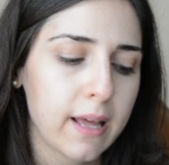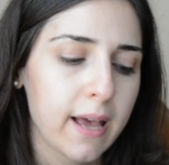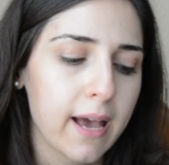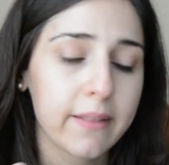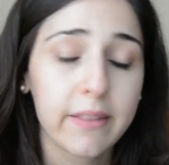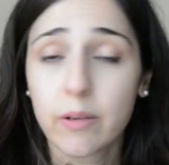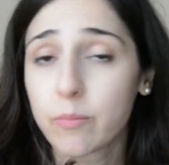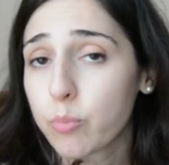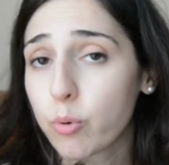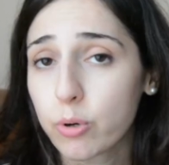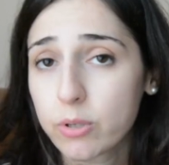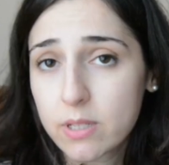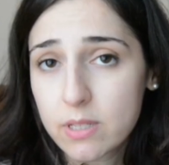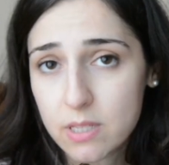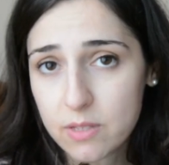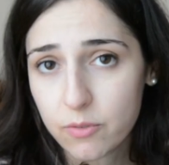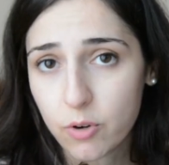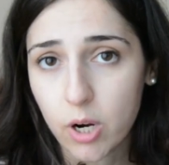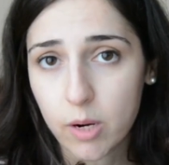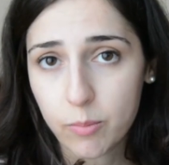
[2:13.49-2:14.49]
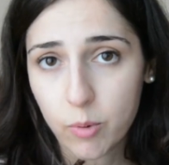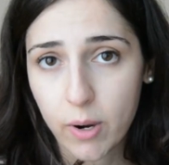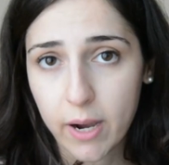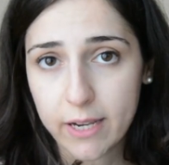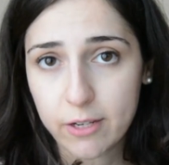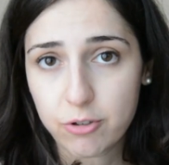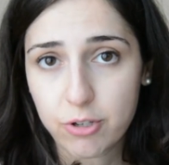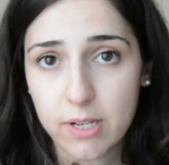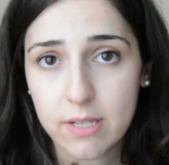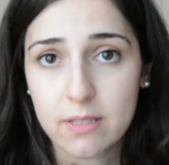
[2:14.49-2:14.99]
And the importance of
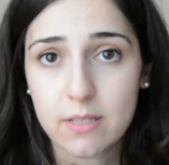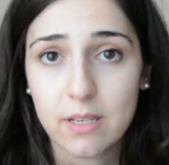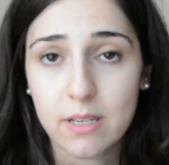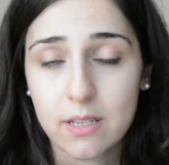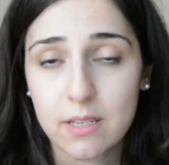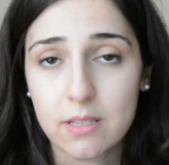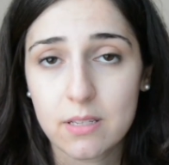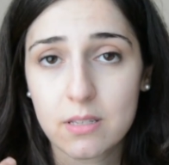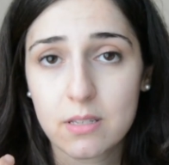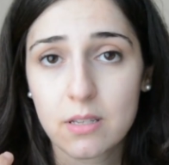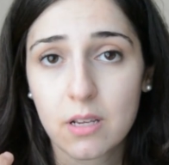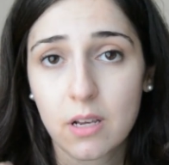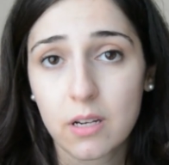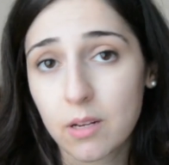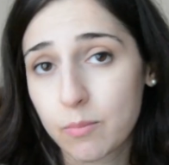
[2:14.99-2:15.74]
carbohydrates is,